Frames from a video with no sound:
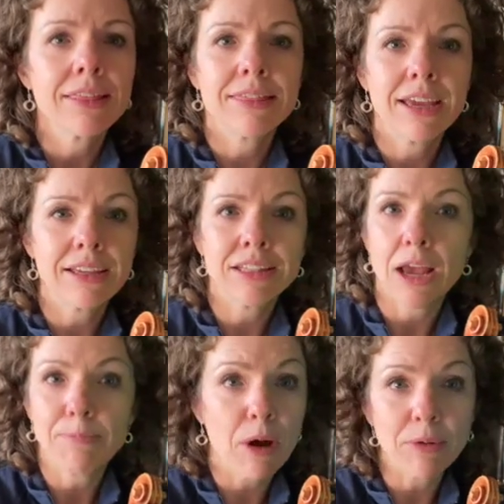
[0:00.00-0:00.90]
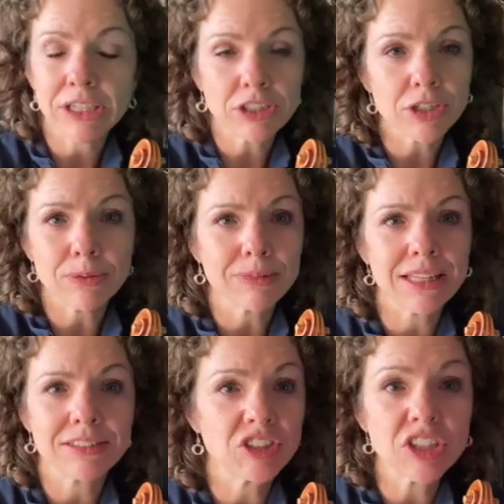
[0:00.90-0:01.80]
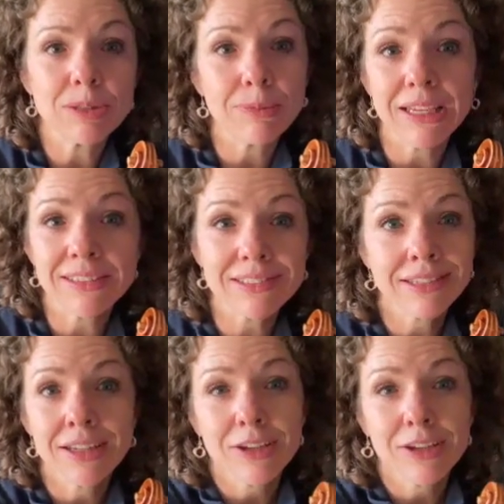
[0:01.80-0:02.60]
a bowing term that just means